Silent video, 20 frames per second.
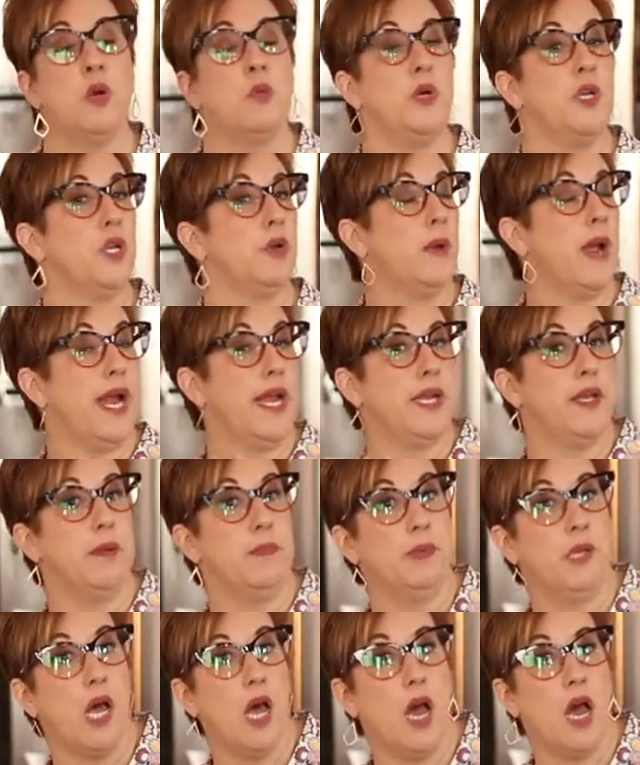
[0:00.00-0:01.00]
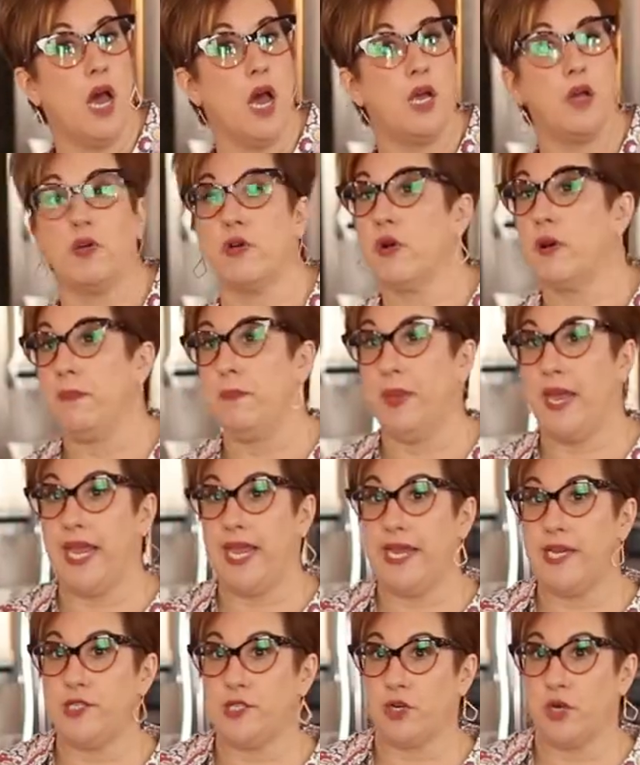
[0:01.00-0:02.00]
When you're writing a blog or a
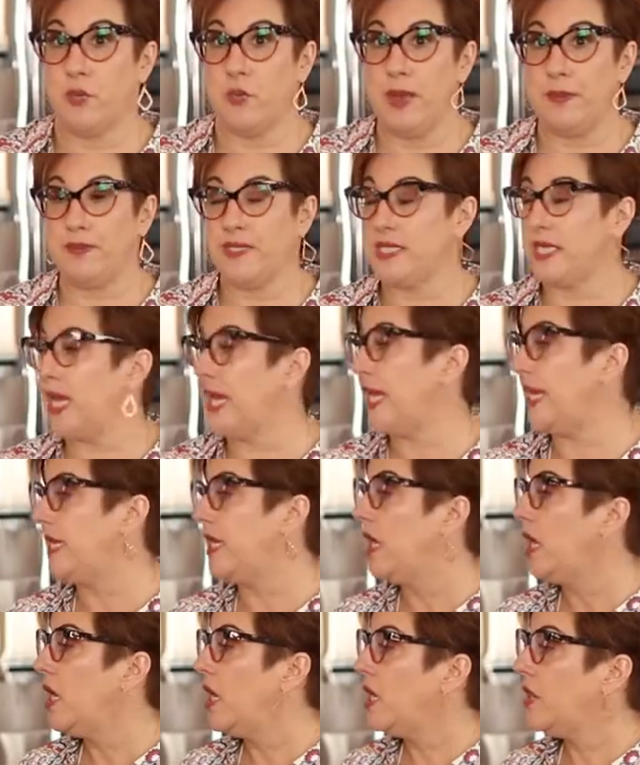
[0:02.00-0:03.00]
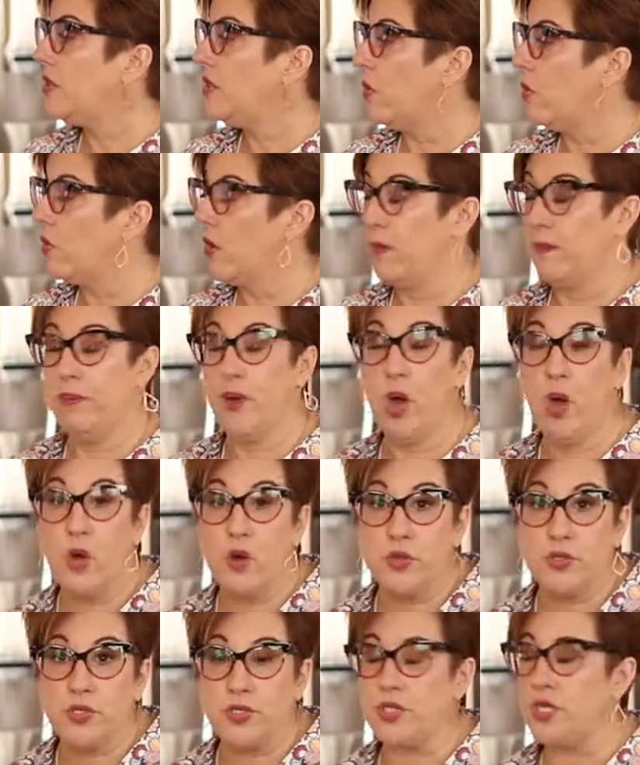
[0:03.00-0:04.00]
page on a website or a
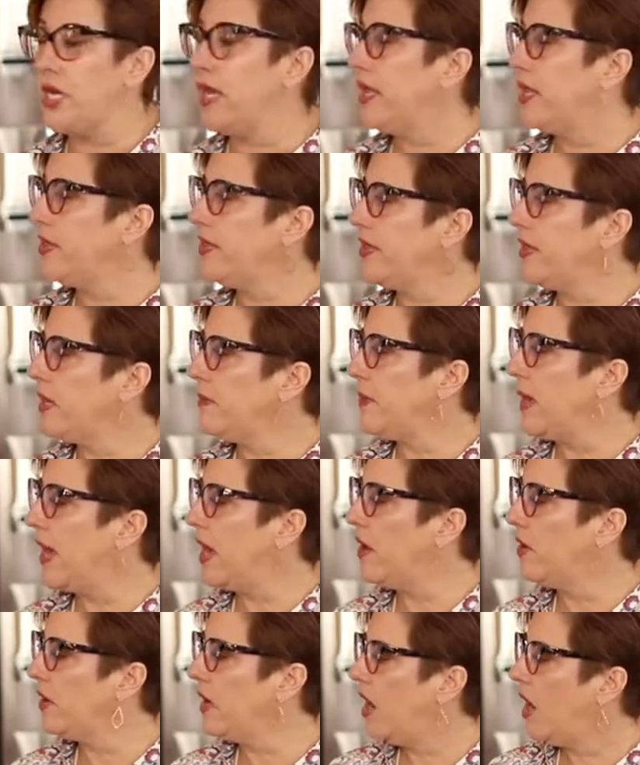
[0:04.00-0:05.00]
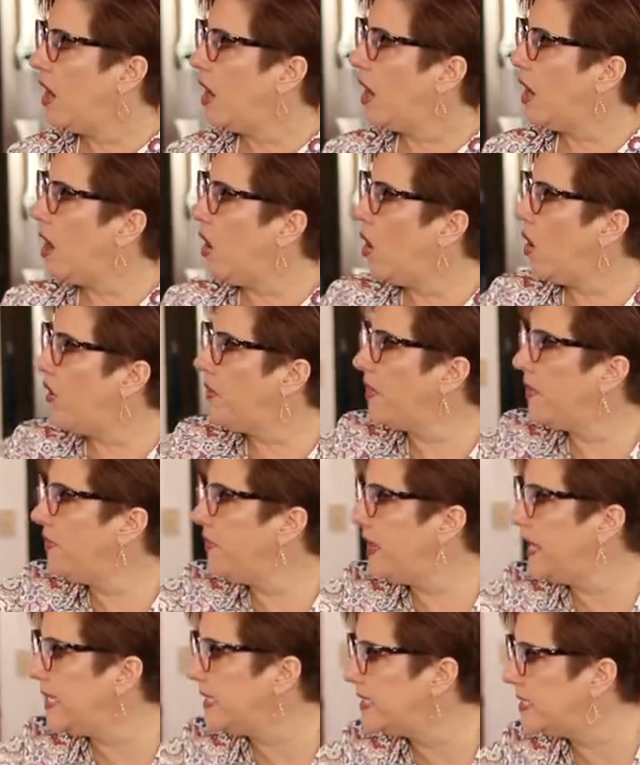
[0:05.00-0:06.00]
post, think about all the
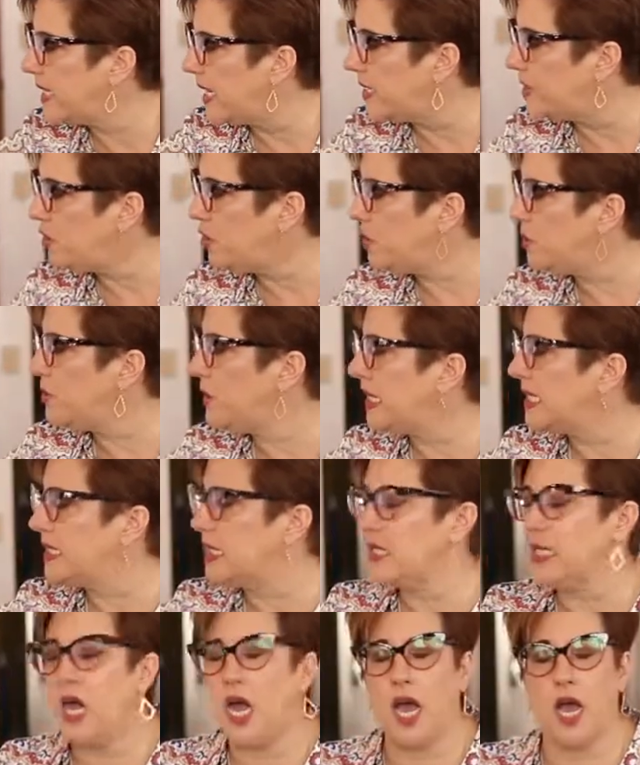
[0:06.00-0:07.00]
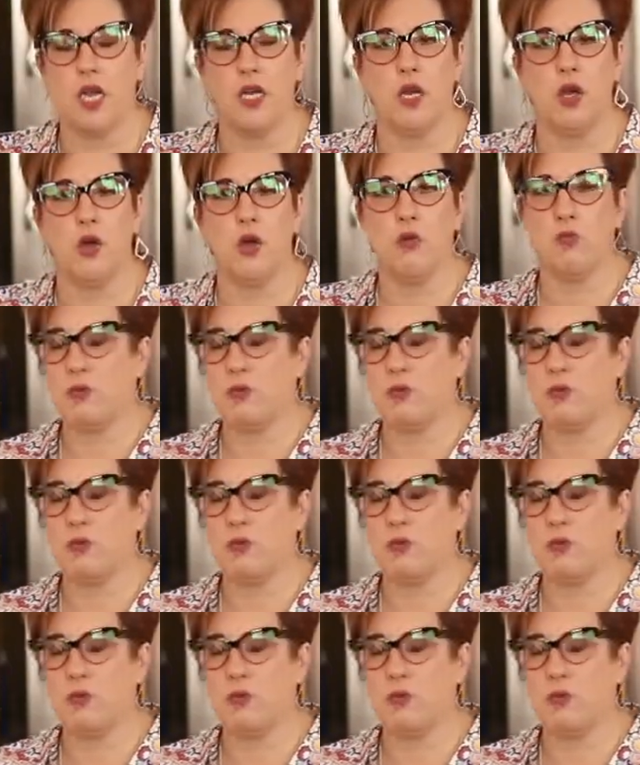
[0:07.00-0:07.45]
things that you as a taco